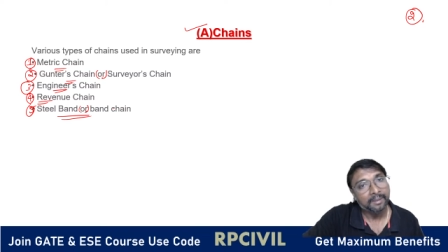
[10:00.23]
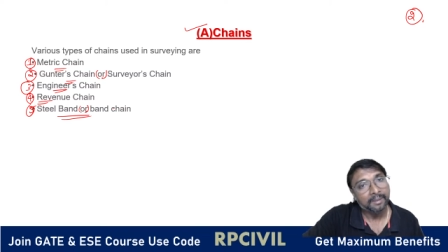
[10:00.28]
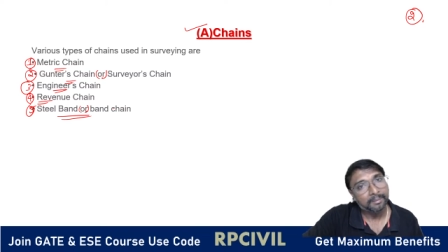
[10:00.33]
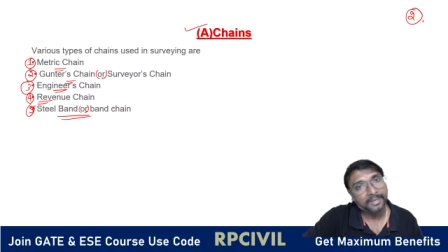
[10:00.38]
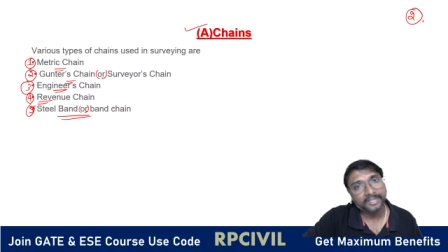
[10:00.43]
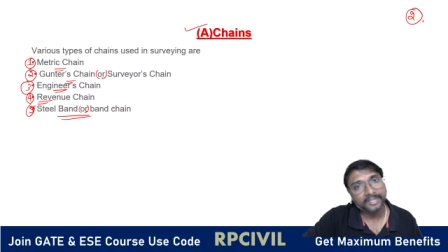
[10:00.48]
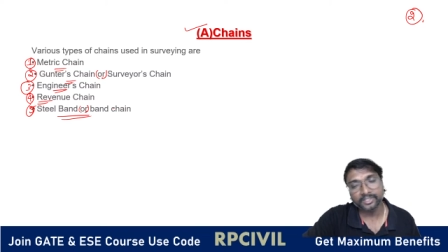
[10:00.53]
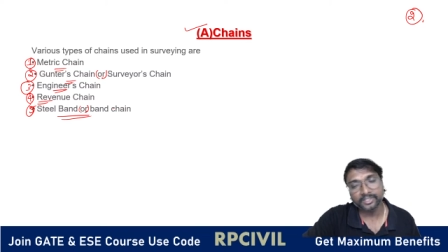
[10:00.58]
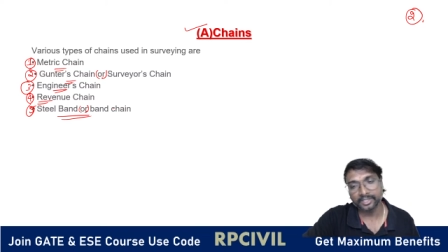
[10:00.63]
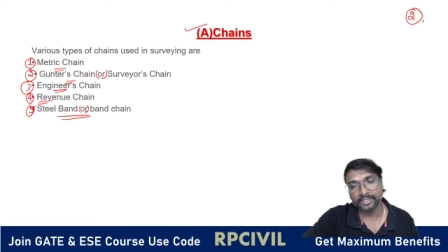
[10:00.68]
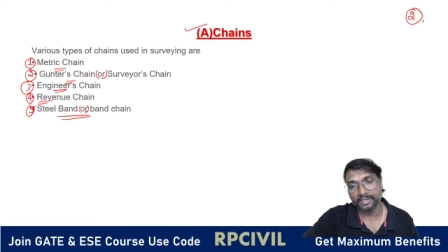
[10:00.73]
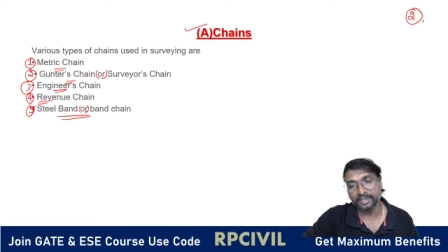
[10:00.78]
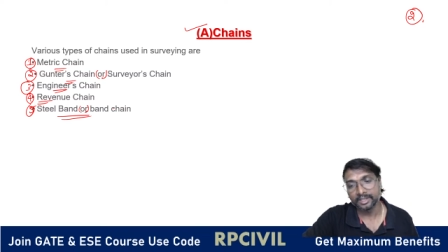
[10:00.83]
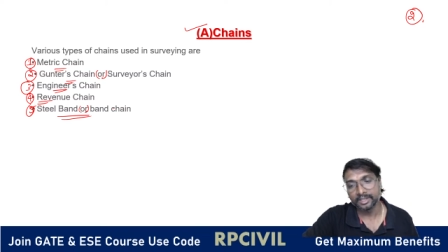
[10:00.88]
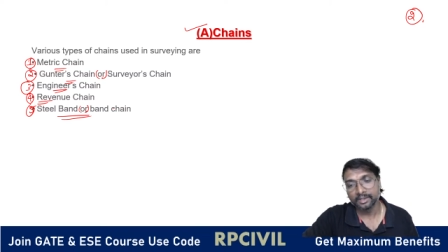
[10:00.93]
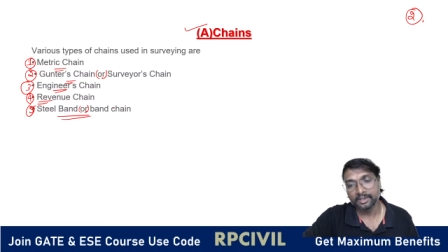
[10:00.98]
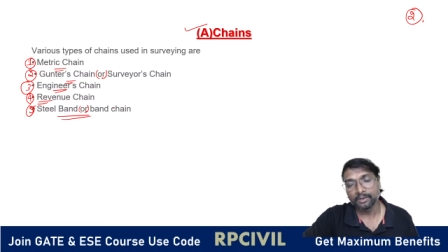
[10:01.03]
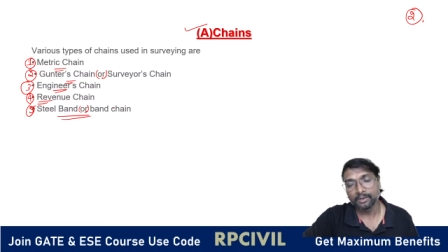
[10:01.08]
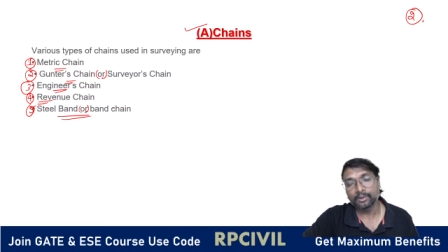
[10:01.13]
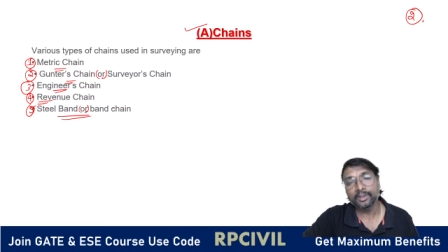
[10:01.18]
But
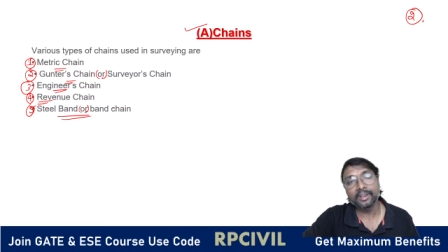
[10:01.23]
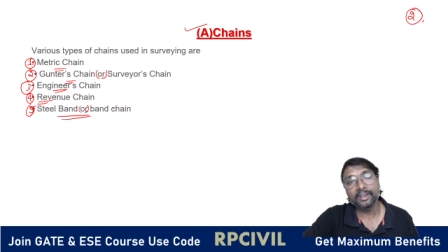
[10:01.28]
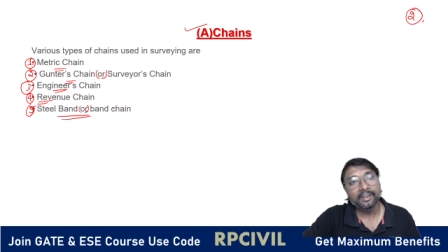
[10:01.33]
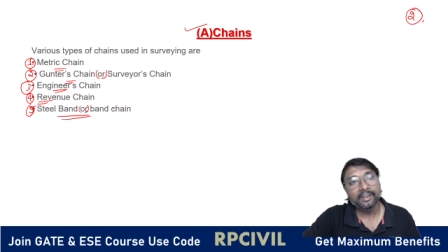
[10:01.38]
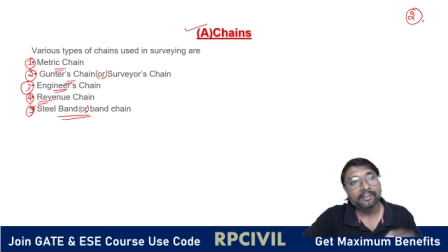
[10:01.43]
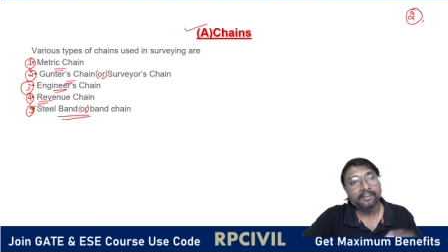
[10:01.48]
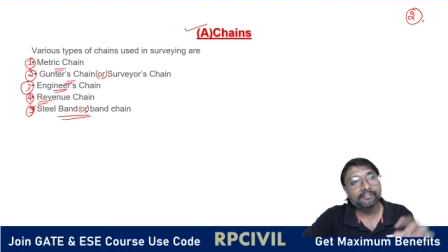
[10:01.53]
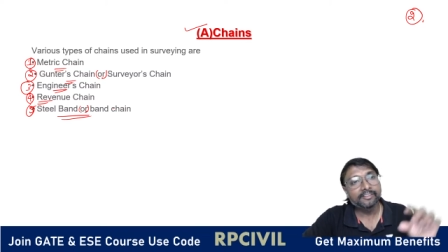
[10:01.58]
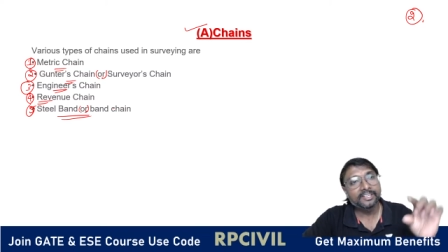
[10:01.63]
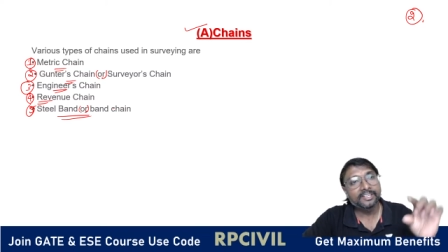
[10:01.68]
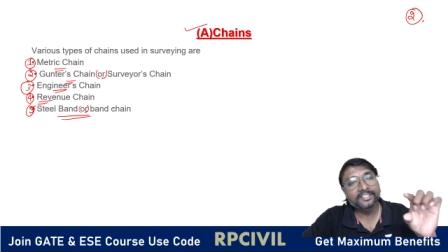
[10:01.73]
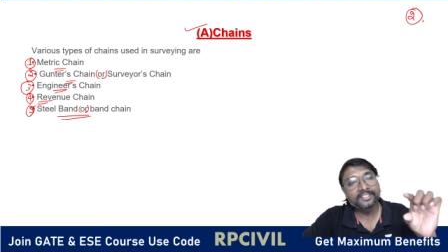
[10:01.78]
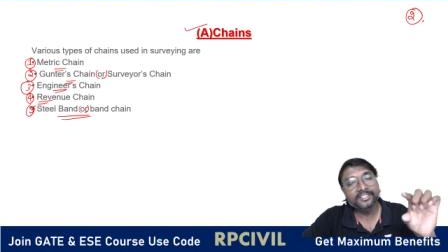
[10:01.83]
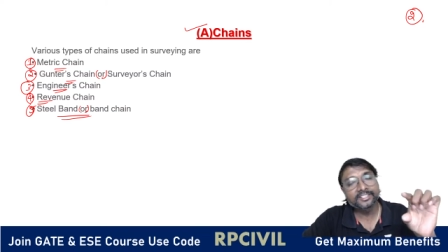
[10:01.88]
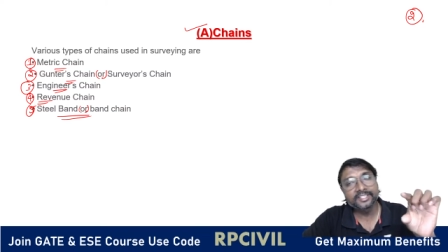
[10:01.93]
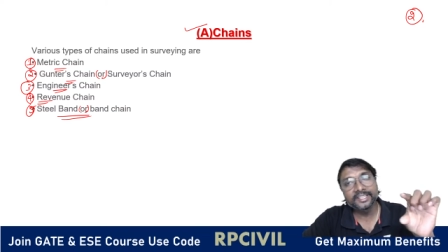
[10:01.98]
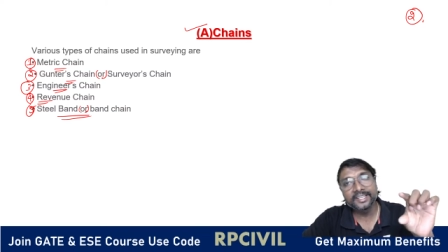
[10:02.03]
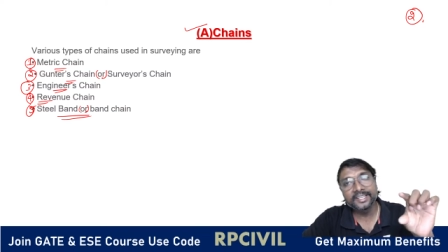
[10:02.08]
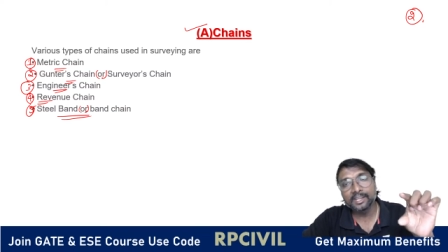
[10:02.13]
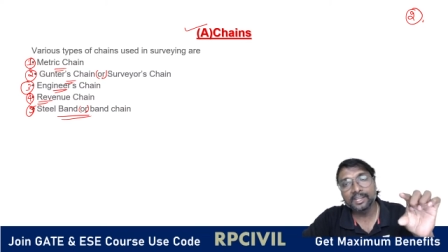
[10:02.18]
okay, we'll
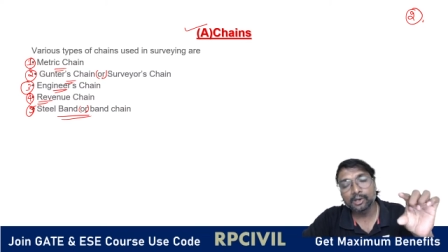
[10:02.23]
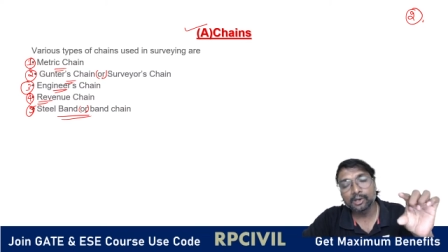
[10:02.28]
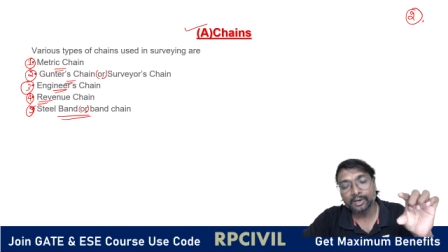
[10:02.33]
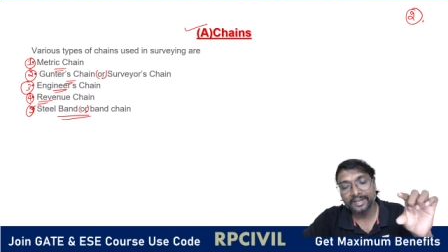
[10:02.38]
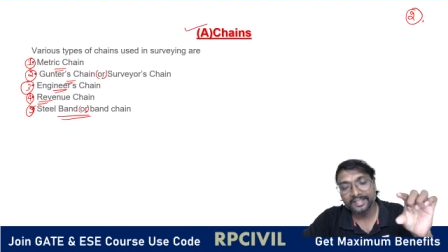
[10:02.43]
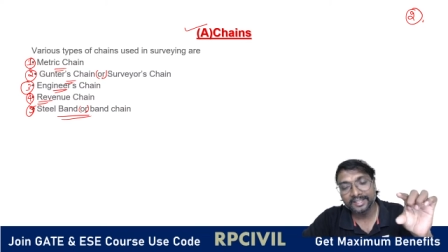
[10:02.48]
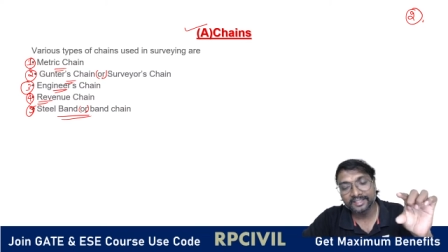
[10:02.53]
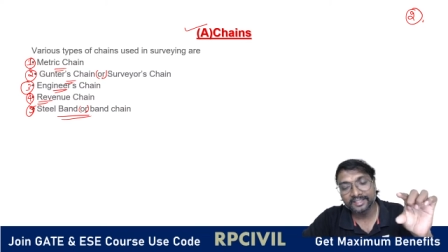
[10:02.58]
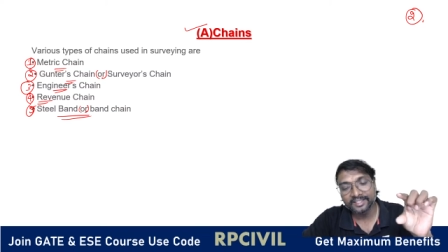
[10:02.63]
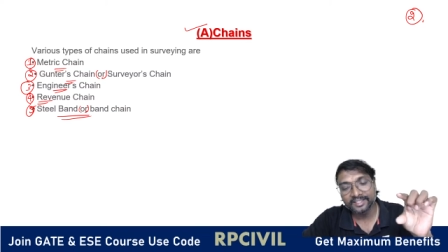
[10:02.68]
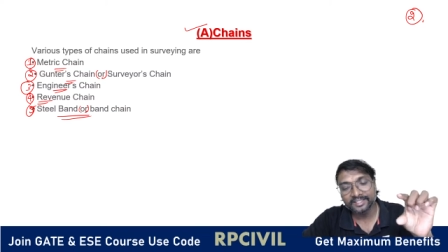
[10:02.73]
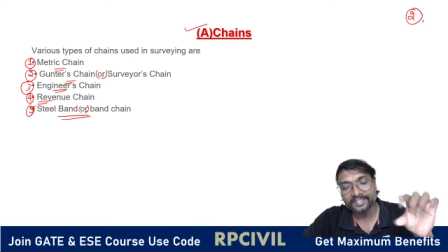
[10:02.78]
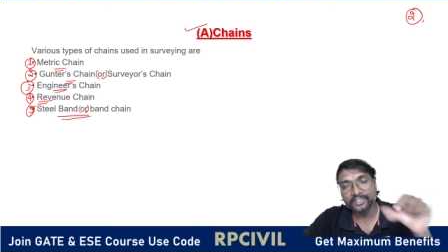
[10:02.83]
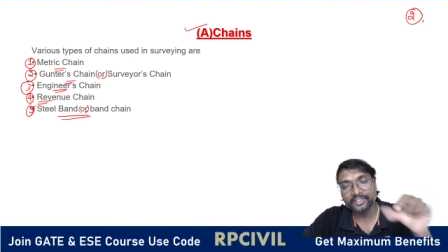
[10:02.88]
see regarding these